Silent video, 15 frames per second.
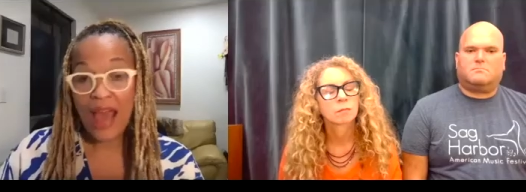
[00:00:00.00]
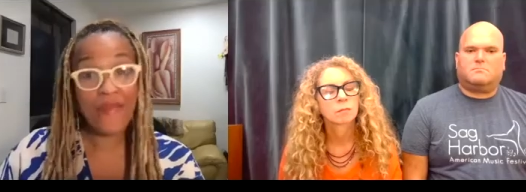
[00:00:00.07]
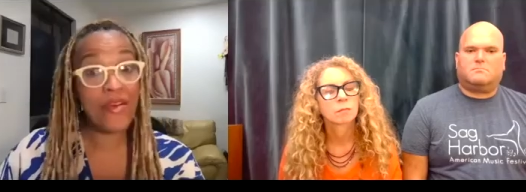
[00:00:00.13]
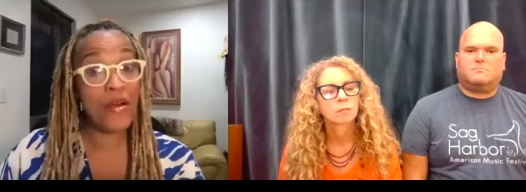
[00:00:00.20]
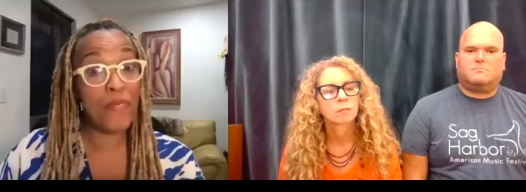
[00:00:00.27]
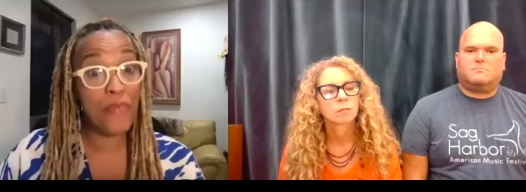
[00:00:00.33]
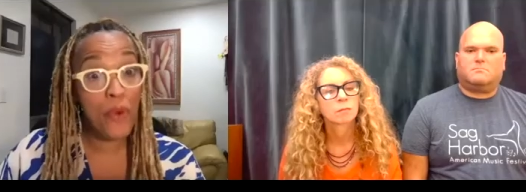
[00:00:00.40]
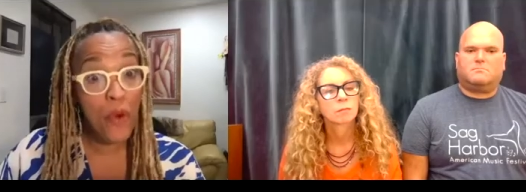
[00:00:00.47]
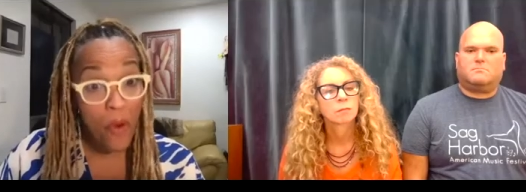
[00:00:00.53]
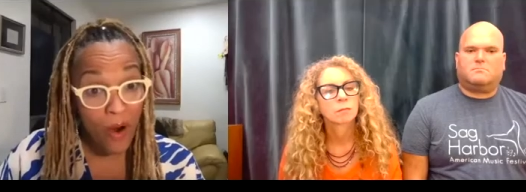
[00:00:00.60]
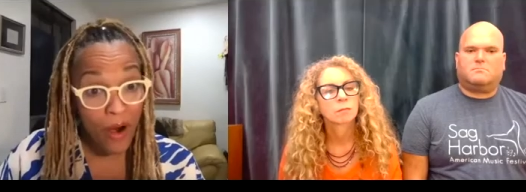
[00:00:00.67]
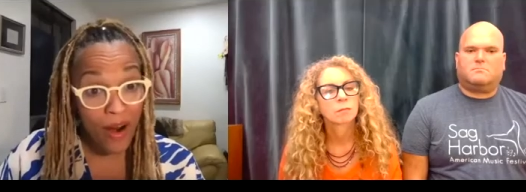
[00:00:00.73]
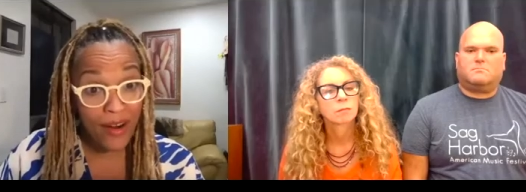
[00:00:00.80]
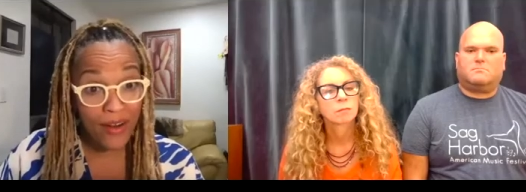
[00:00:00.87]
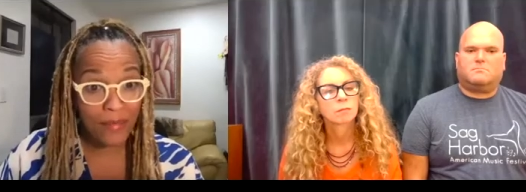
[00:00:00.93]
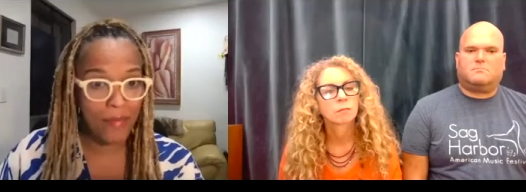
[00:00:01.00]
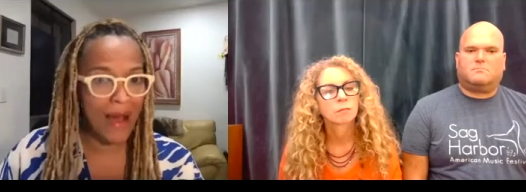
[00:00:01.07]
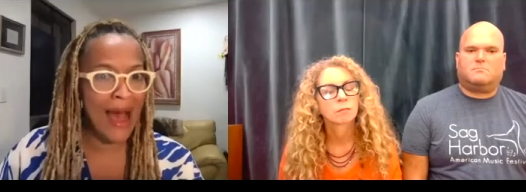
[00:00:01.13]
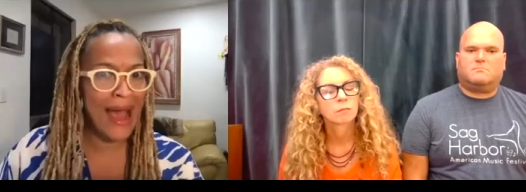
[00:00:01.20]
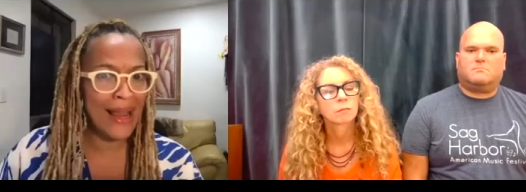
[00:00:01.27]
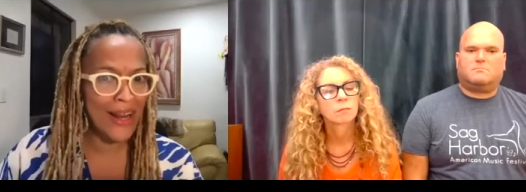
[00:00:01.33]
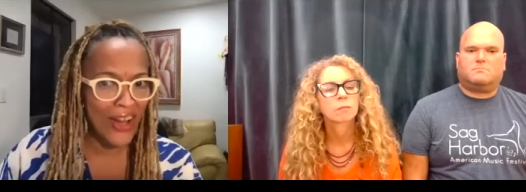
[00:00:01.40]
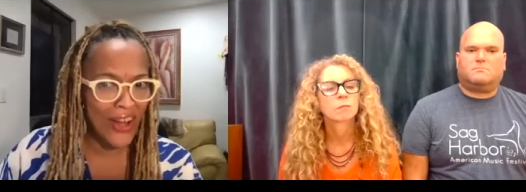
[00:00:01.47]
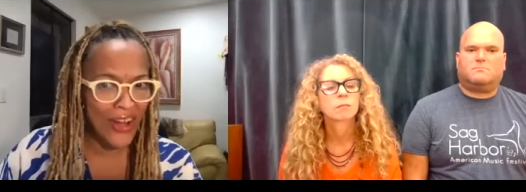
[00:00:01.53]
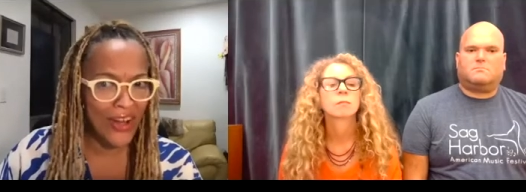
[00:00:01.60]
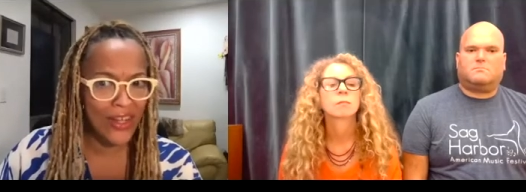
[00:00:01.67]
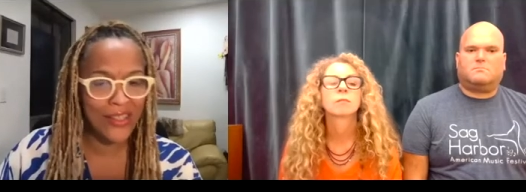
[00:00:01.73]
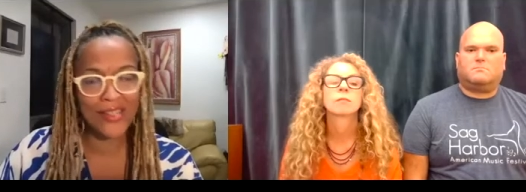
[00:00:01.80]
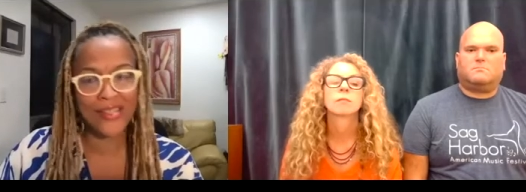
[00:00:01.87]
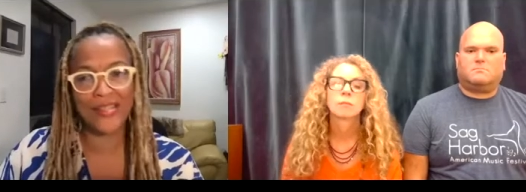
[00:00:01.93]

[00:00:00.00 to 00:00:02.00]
Speaker 1: a board, bylaws.